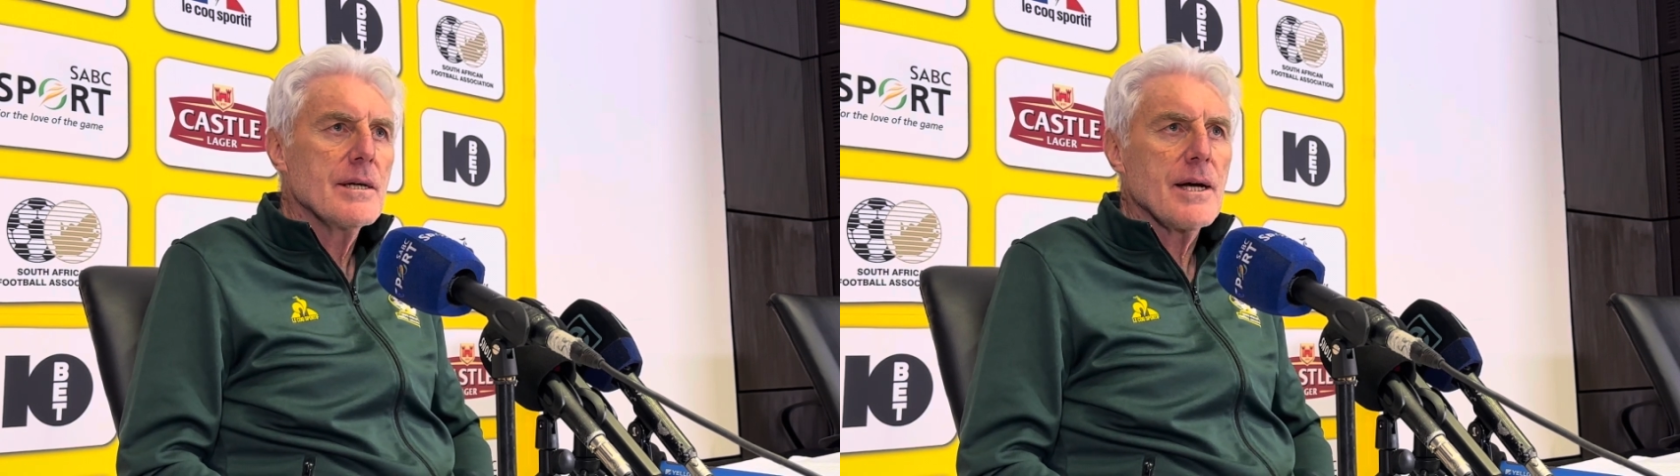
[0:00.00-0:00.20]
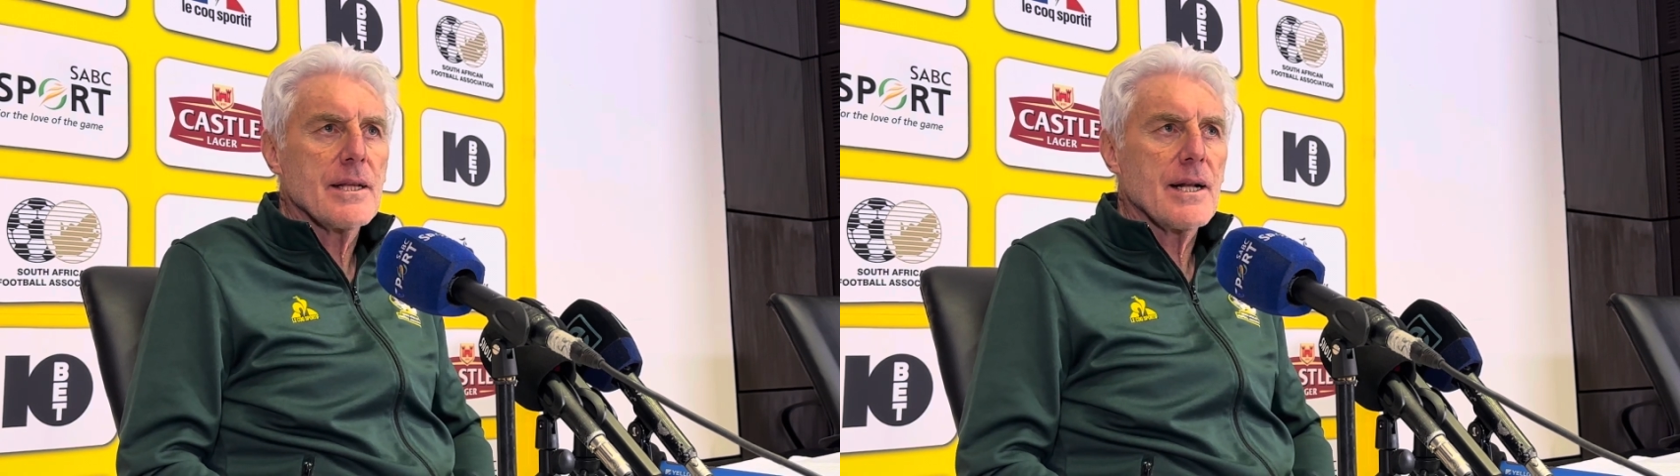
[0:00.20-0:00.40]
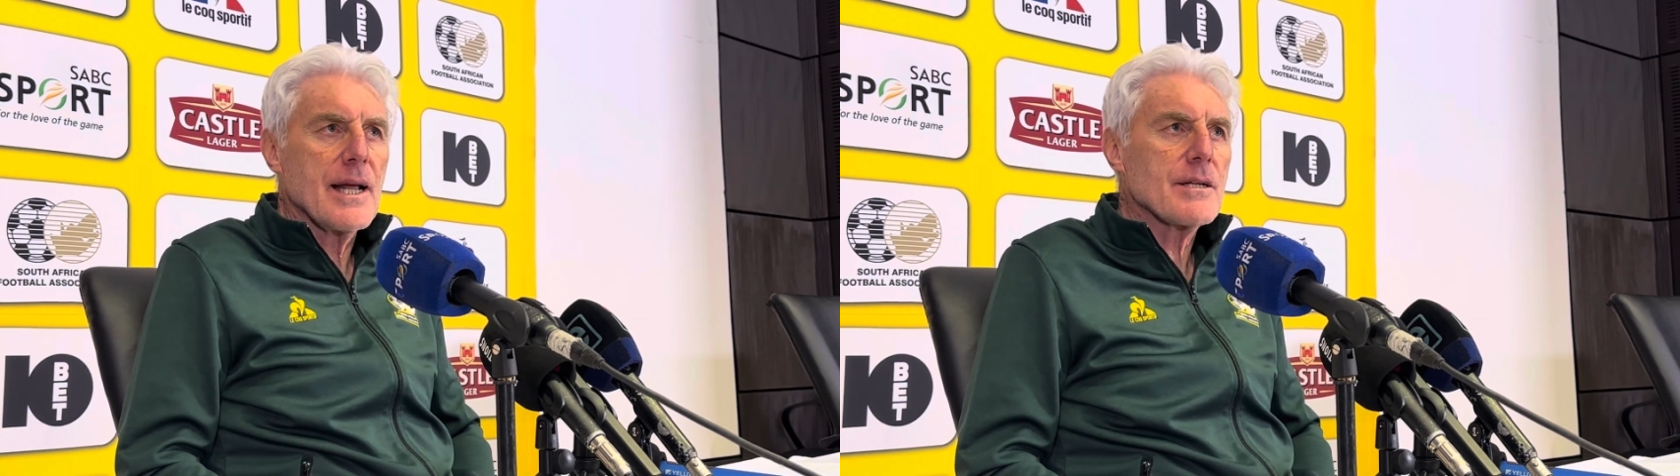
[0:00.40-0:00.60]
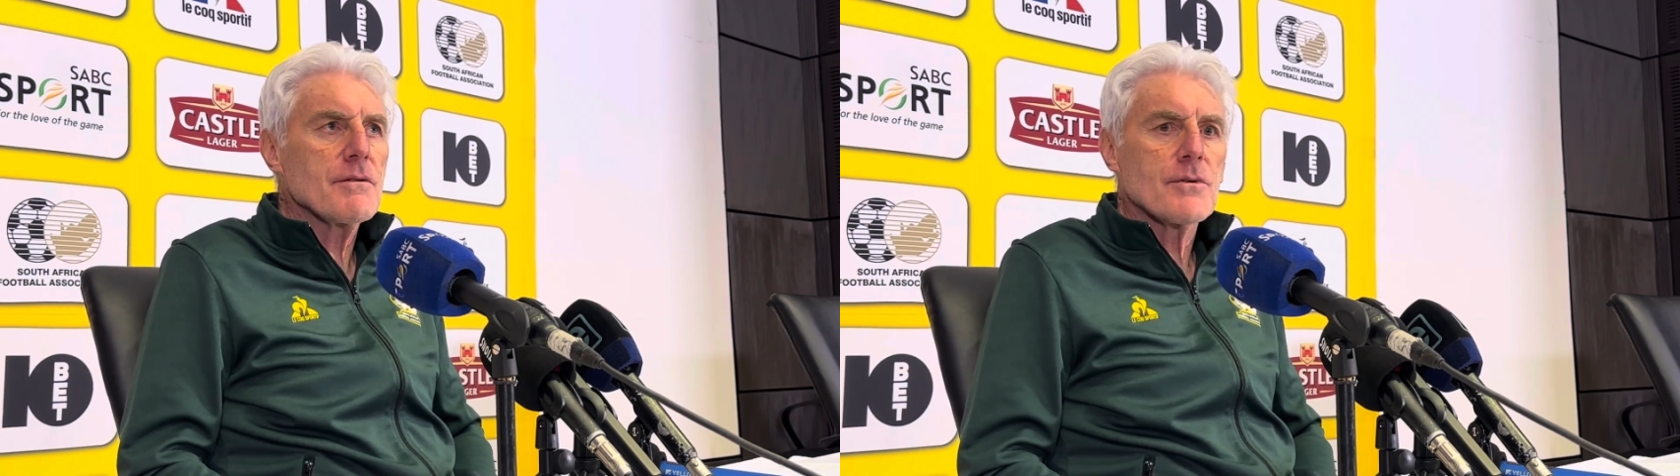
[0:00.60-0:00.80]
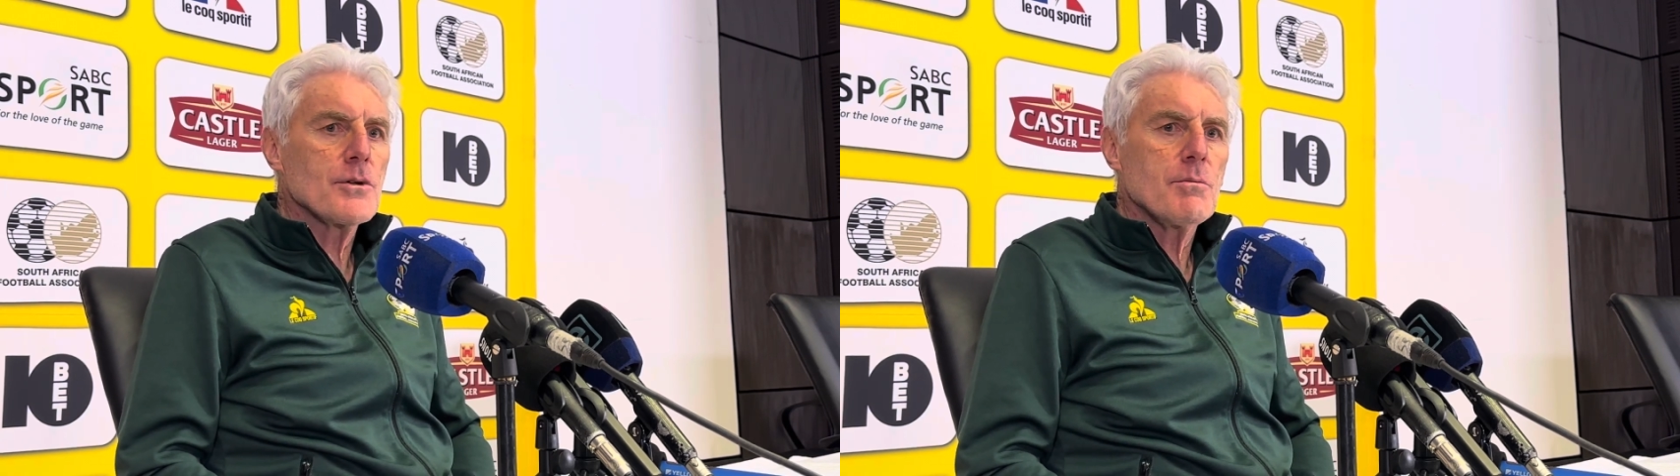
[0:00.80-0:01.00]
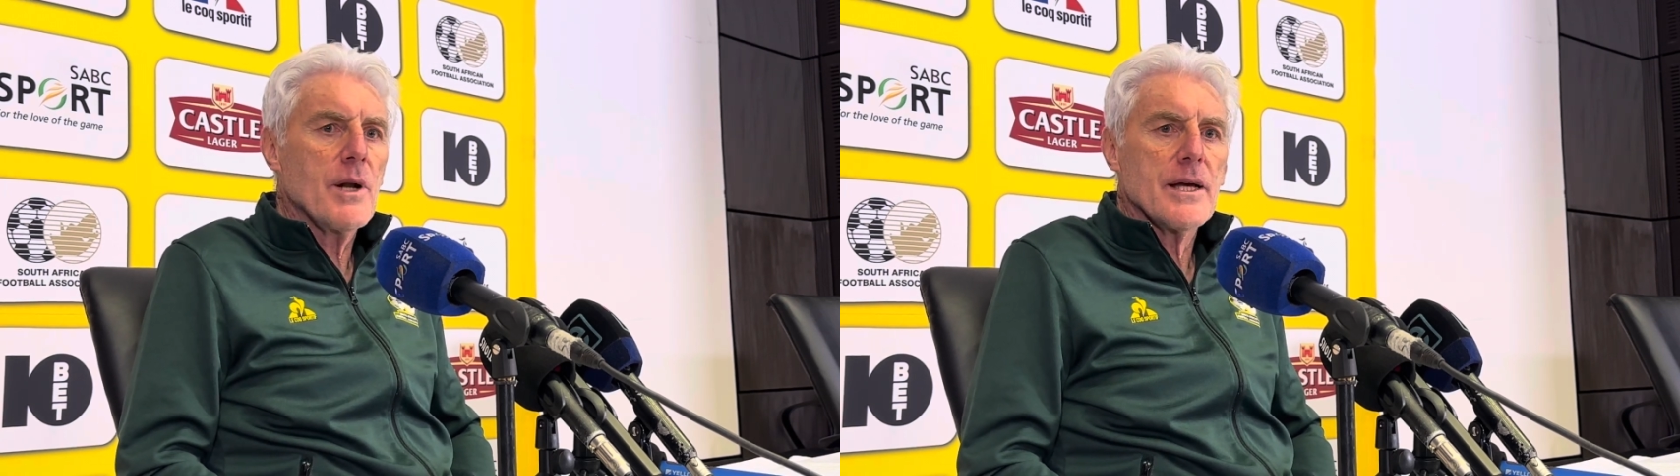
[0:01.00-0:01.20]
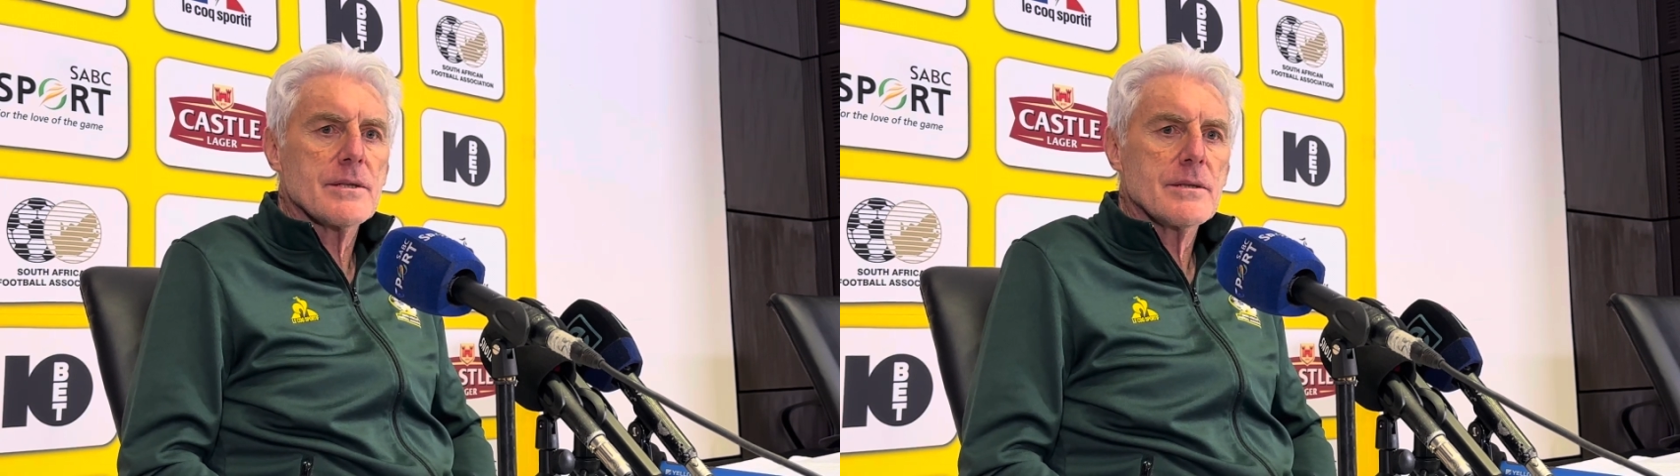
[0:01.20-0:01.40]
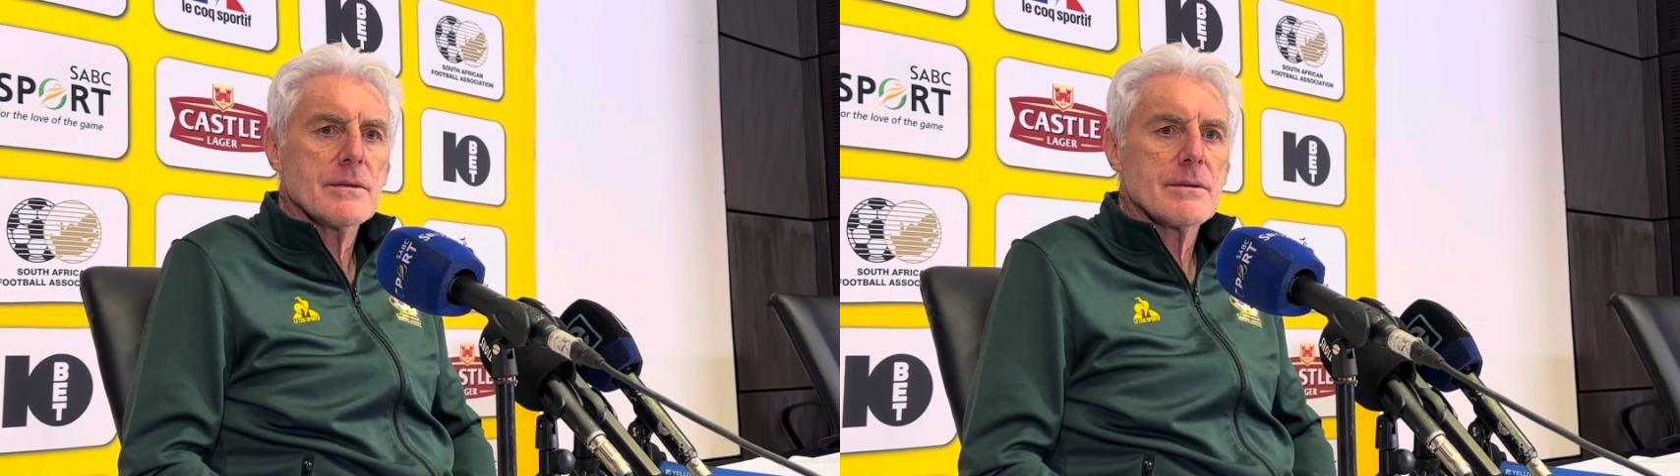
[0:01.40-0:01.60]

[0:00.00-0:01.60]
and a lack of good players.